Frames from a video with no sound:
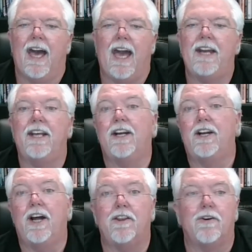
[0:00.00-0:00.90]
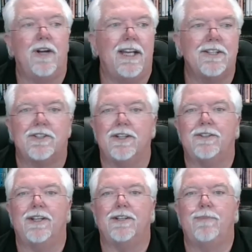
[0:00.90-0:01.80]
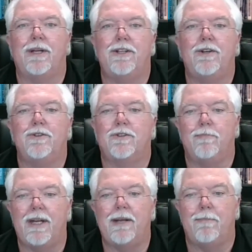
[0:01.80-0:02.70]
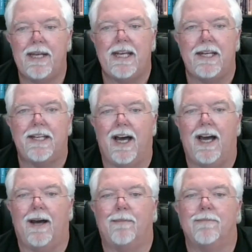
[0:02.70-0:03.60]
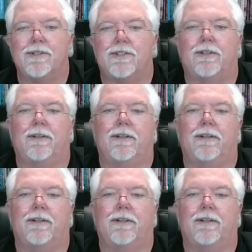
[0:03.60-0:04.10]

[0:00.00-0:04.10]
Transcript: And in another instant that's been used many, many times,